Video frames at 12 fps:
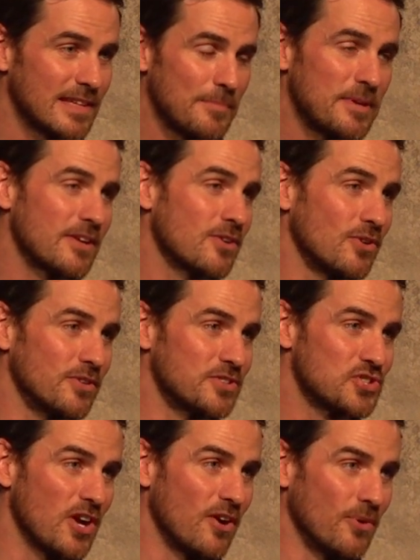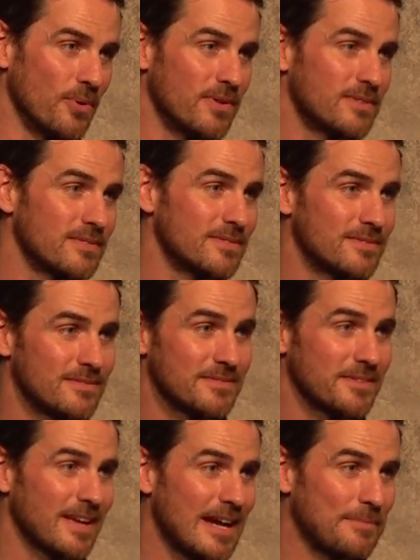That'd be a good show,
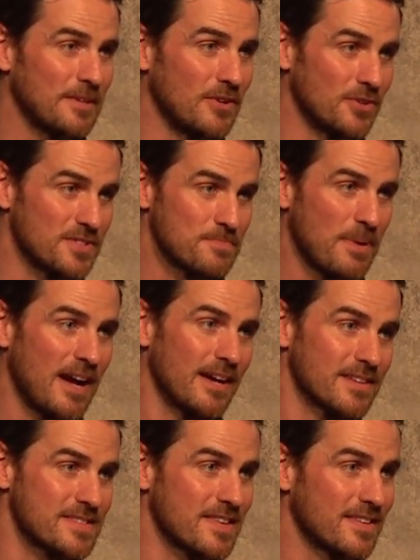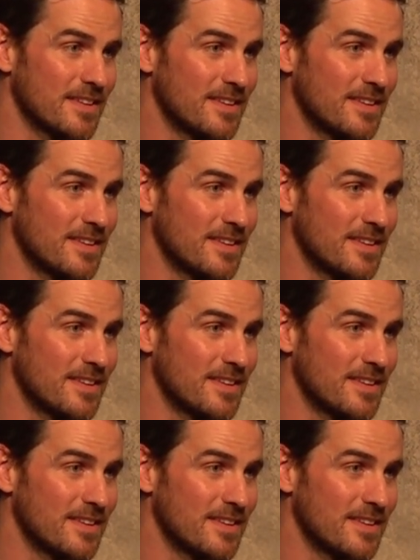Captain Hook's past.